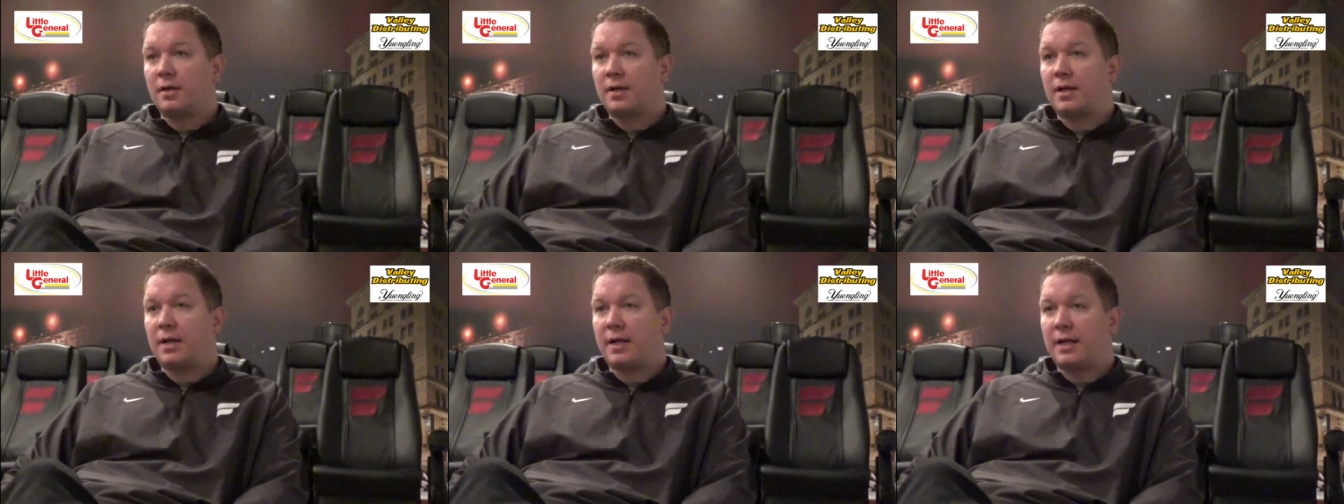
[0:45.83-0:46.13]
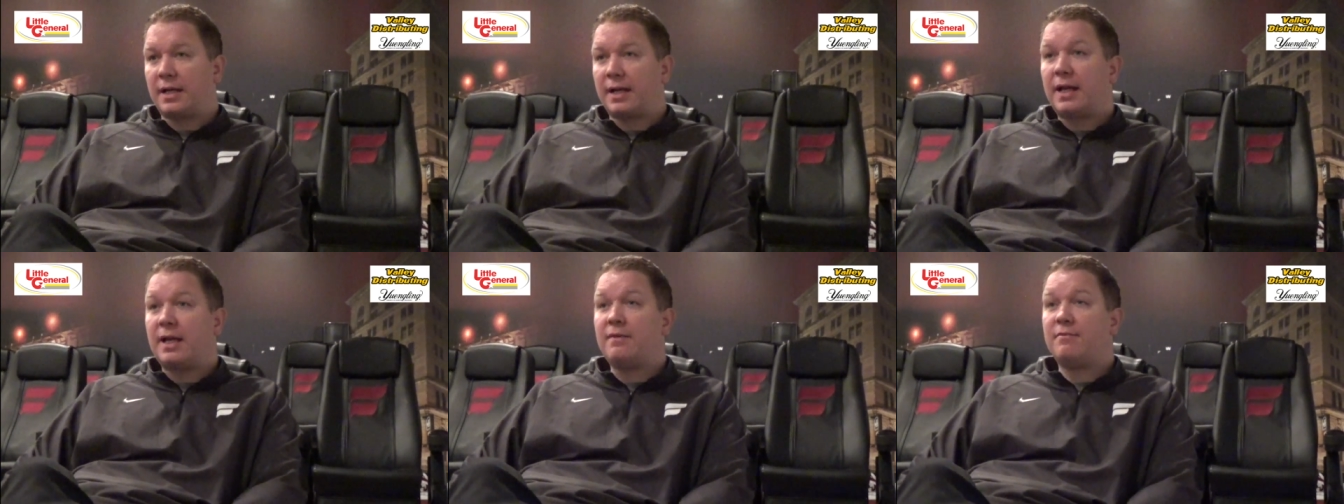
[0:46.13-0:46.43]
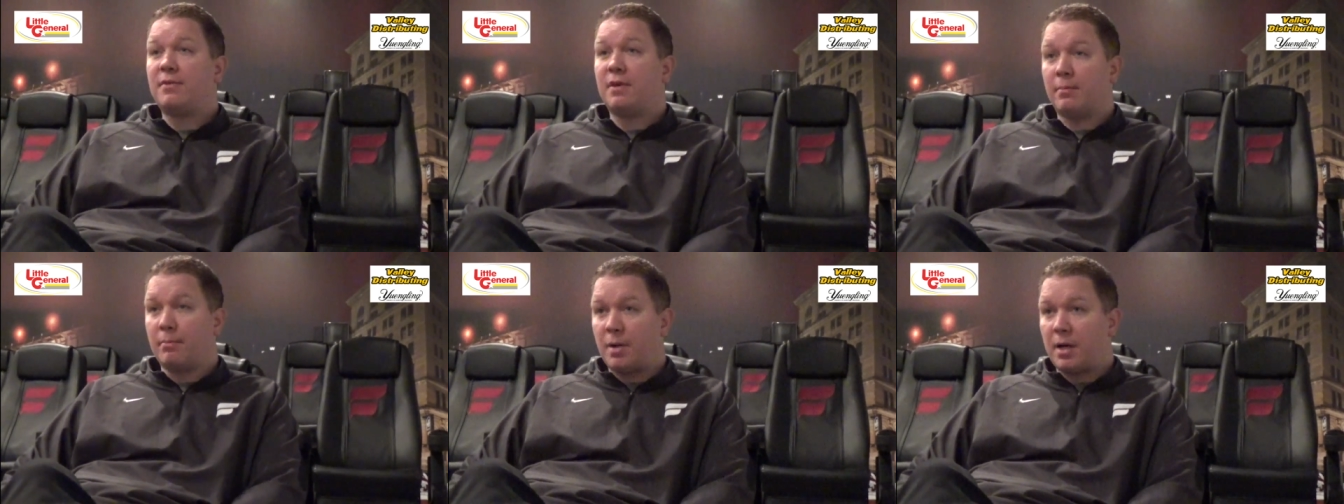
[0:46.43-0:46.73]
kind of
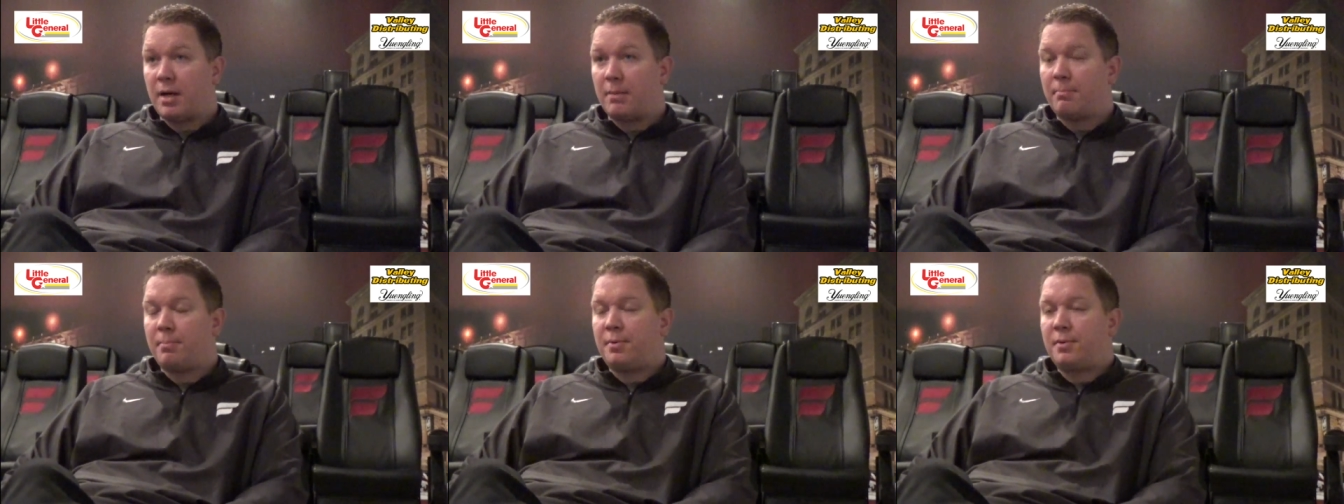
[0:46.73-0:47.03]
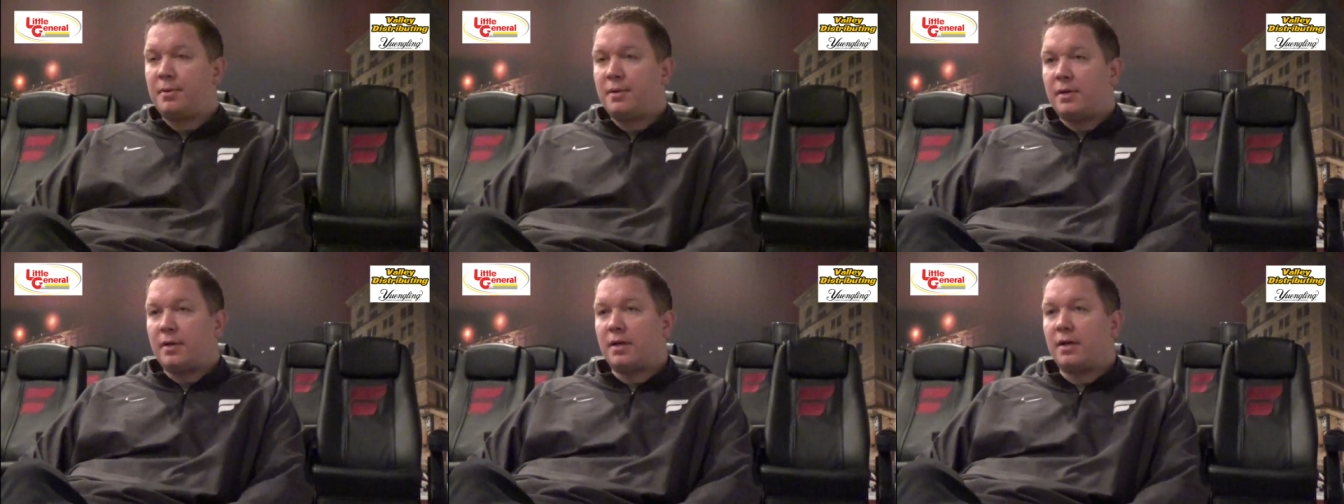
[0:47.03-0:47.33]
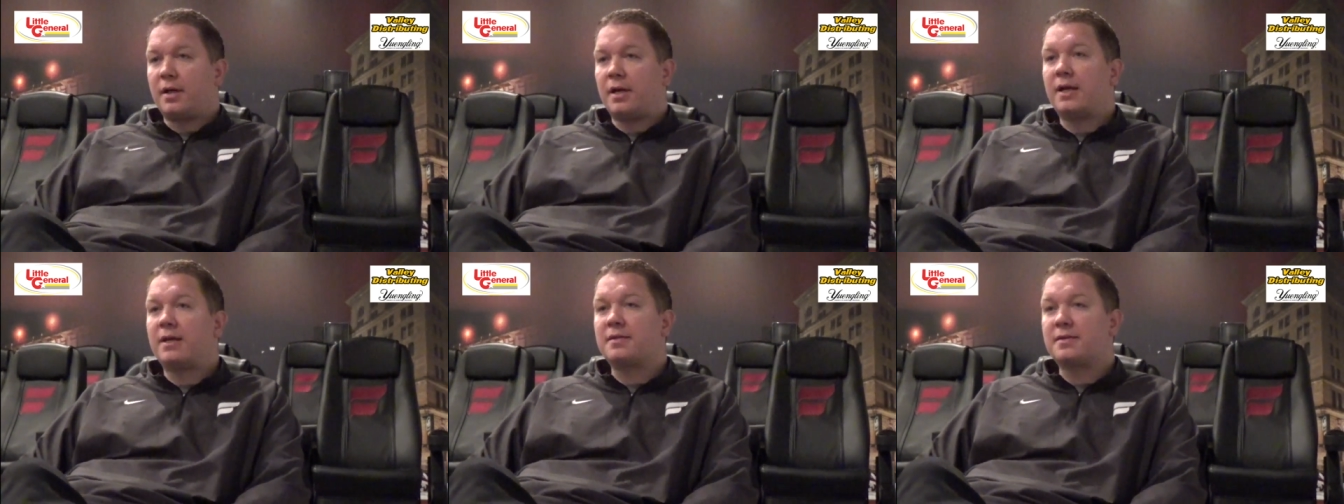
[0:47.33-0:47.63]
gave them up
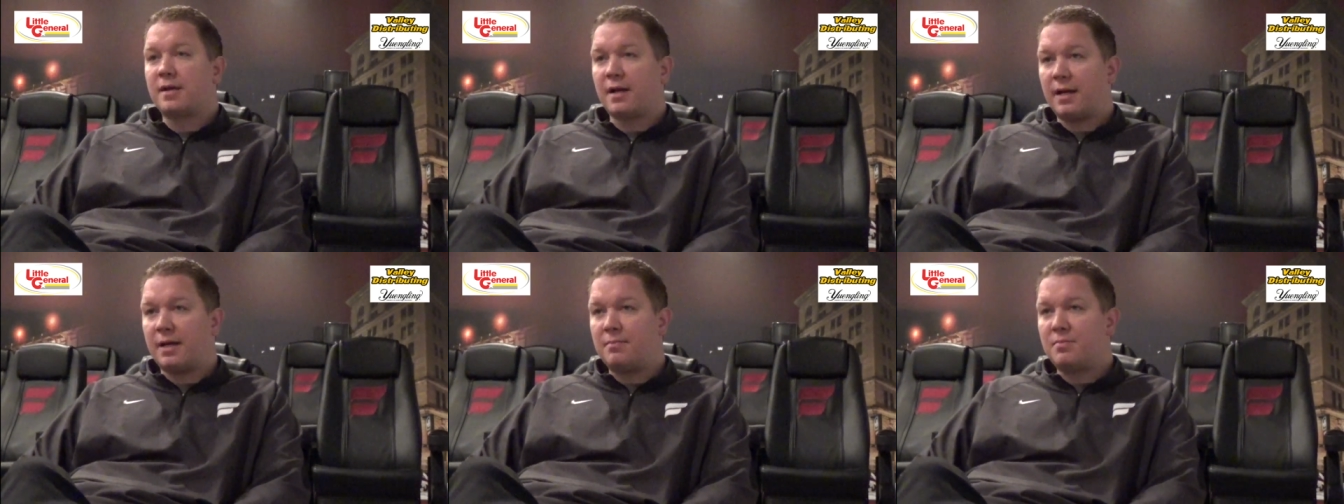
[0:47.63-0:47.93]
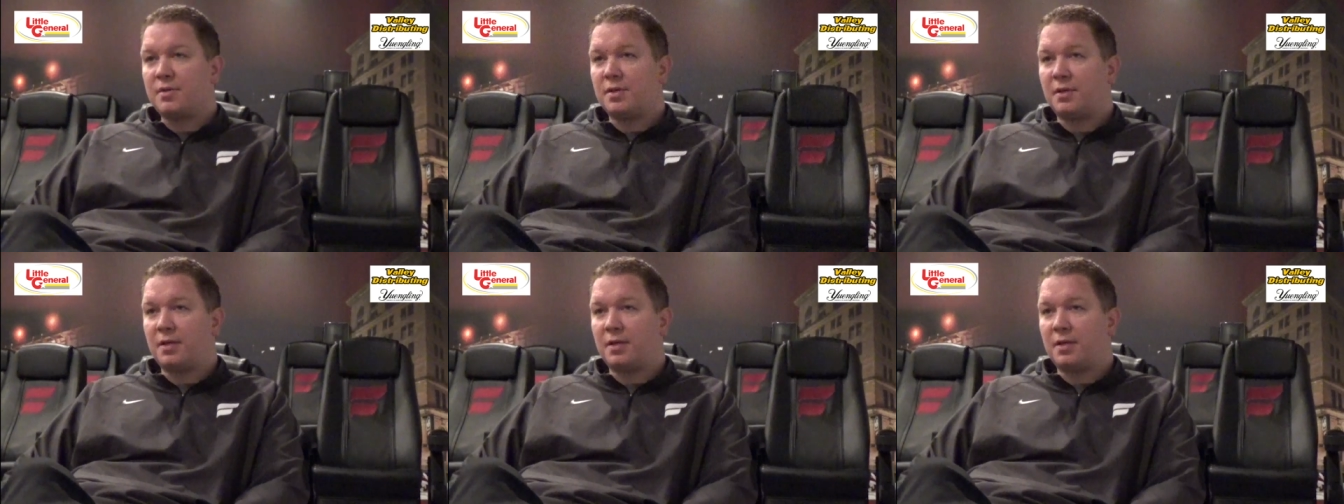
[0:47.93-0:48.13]
at times